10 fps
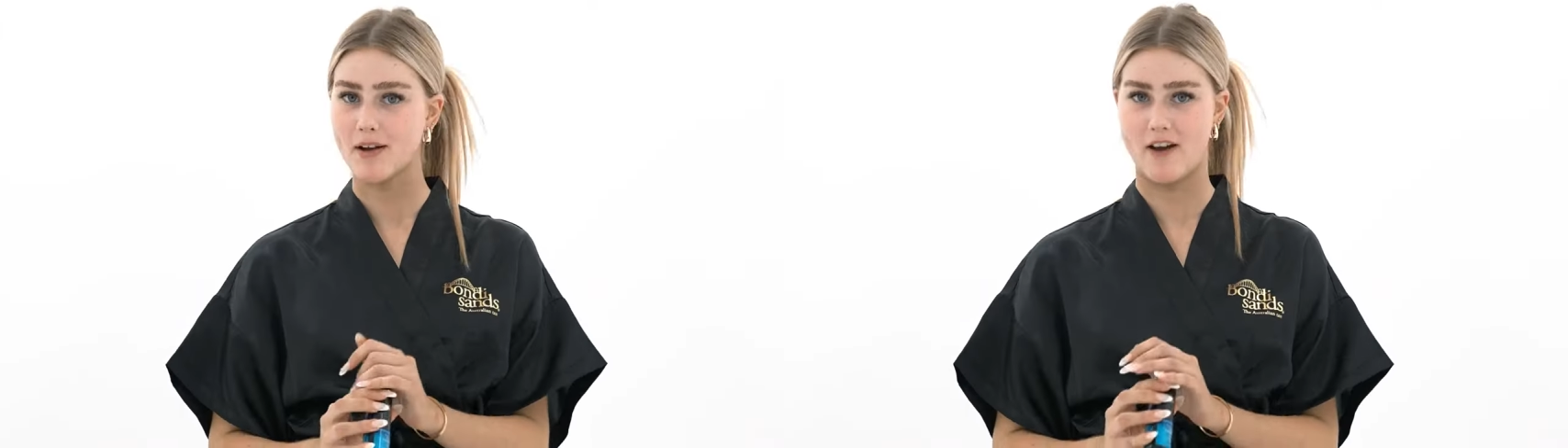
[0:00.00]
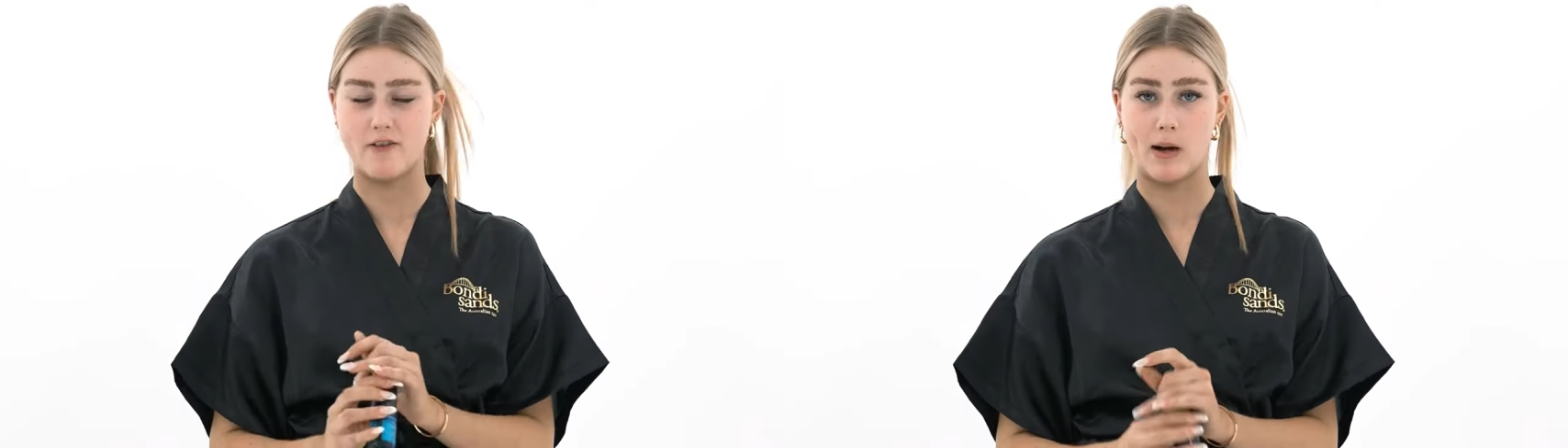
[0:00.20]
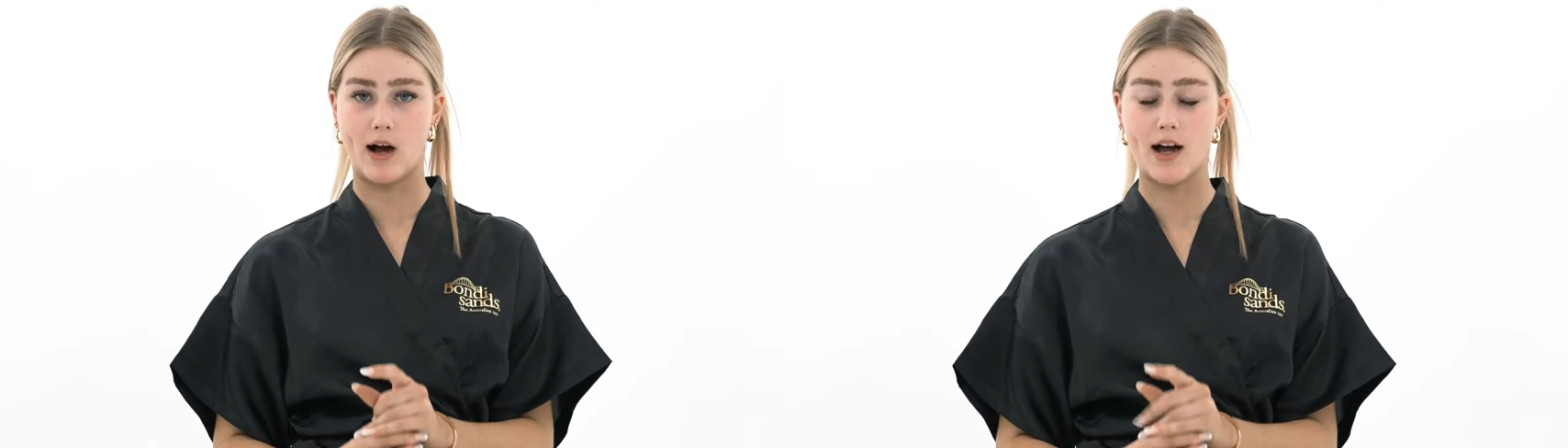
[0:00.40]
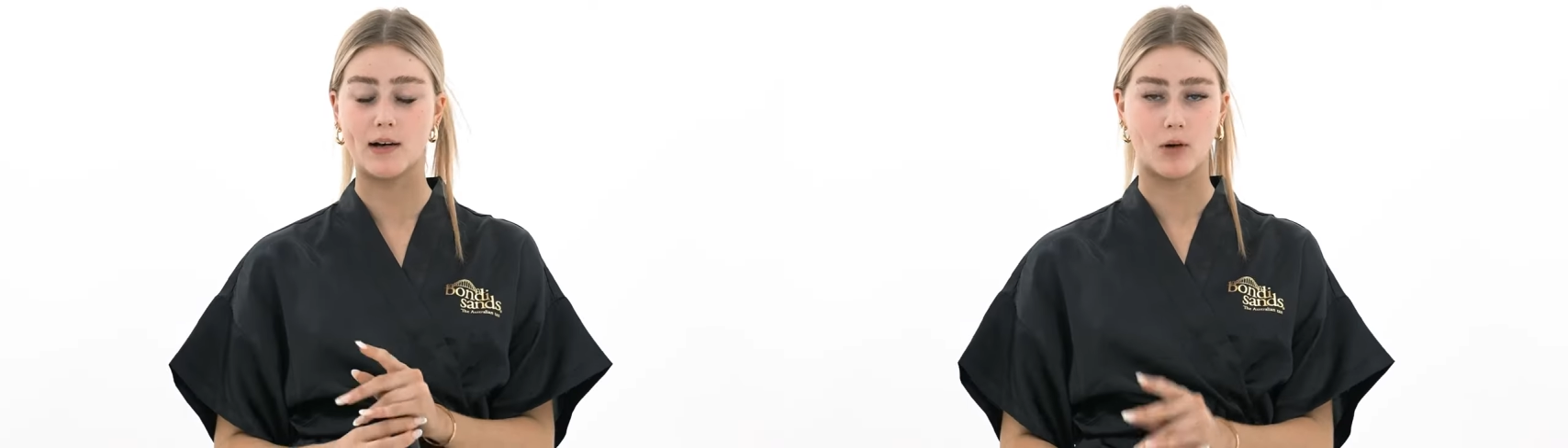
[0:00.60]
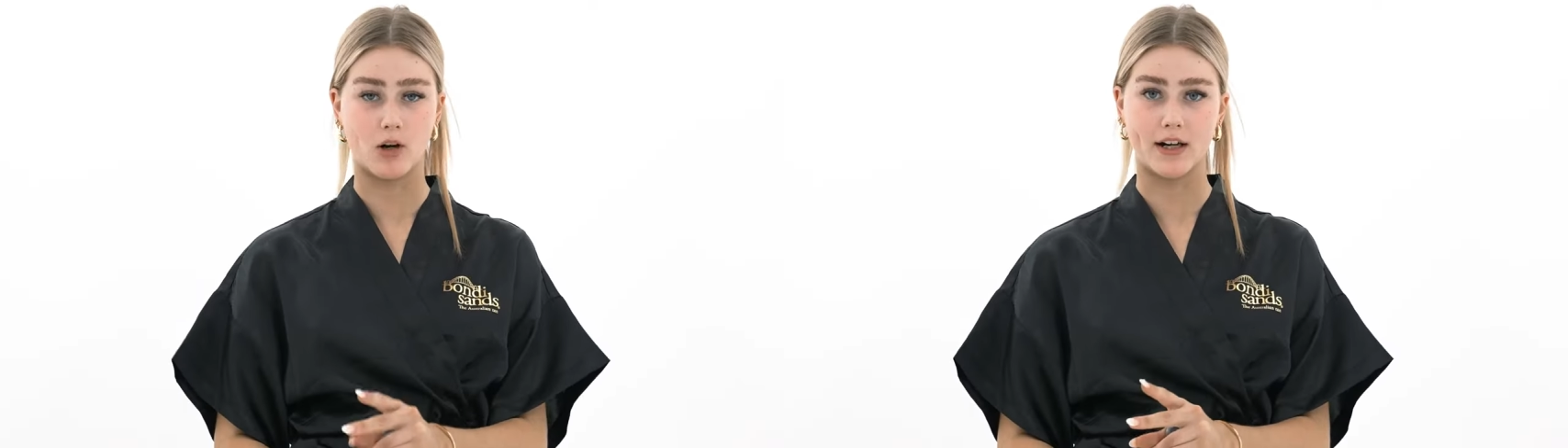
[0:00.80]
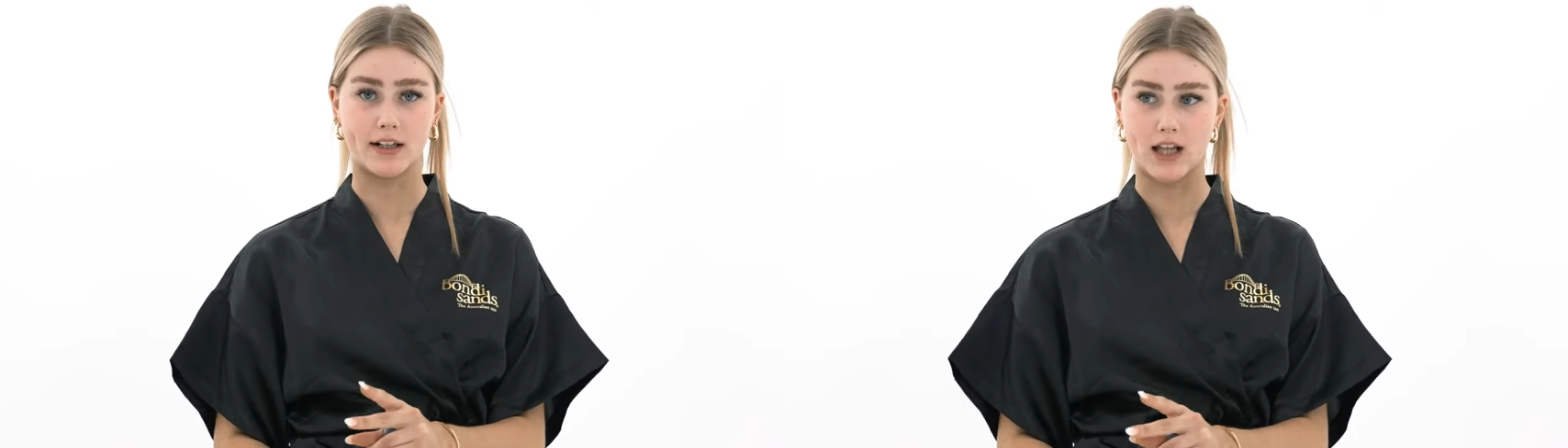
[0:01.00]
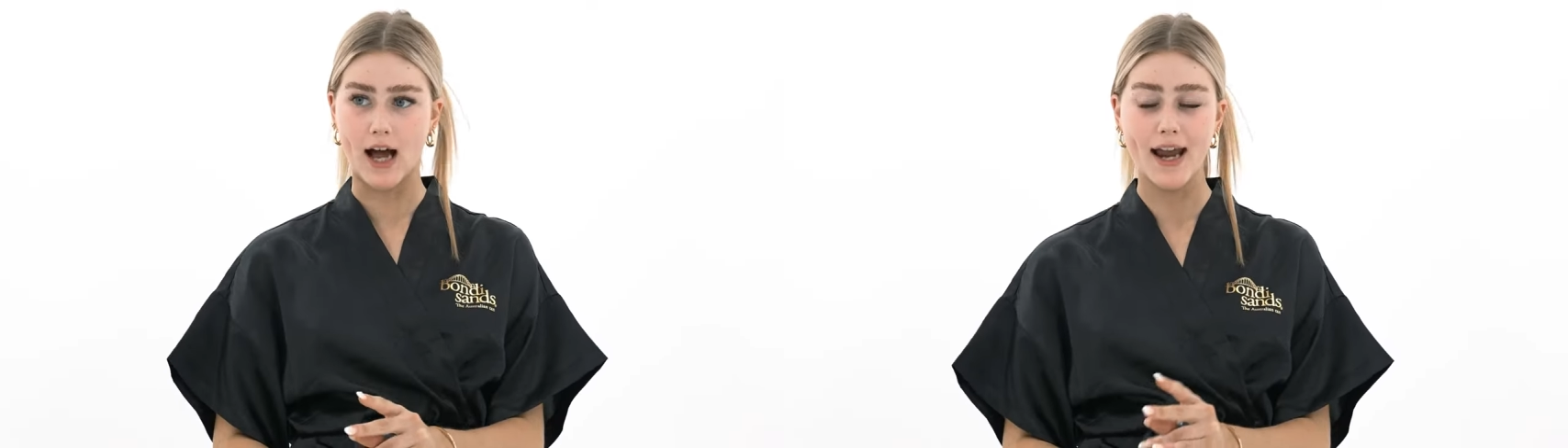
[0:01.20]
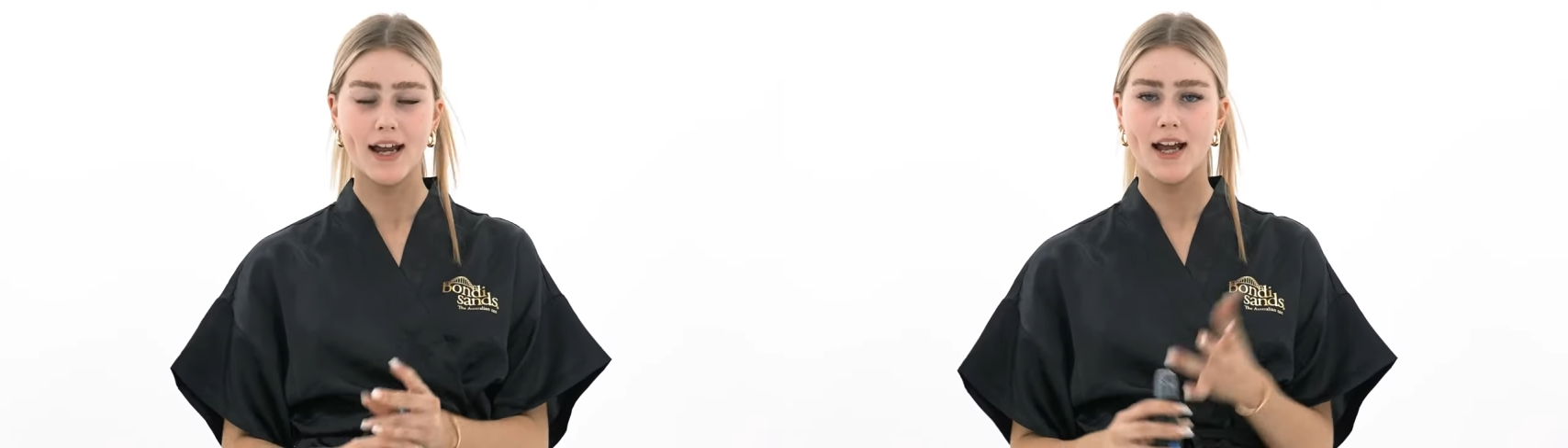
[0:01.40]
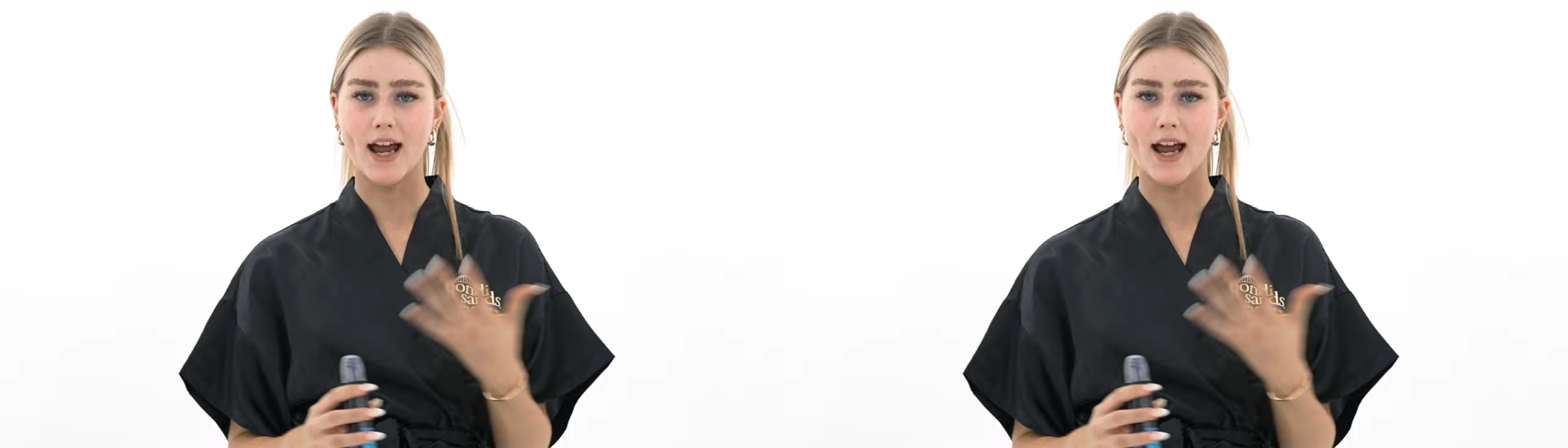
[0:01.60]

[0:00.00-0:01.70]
favorite part, I'm not gonna lie.